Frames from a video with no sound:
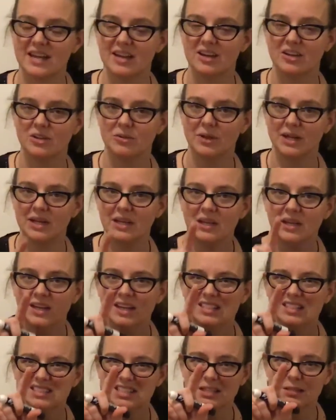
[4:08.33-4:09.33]
Are you ready?
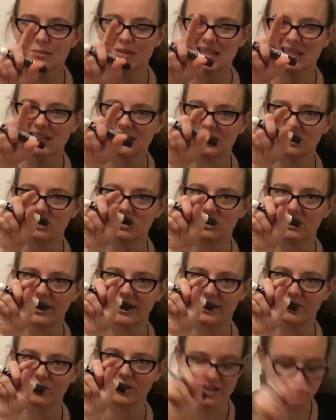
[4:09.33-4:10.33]
It's gonna be a little line,
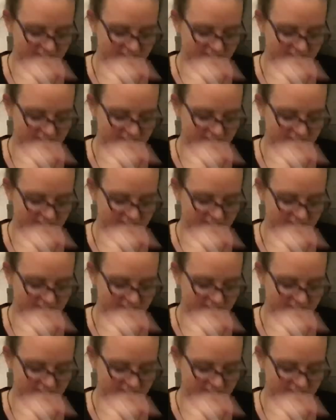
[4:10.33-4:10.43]
okay?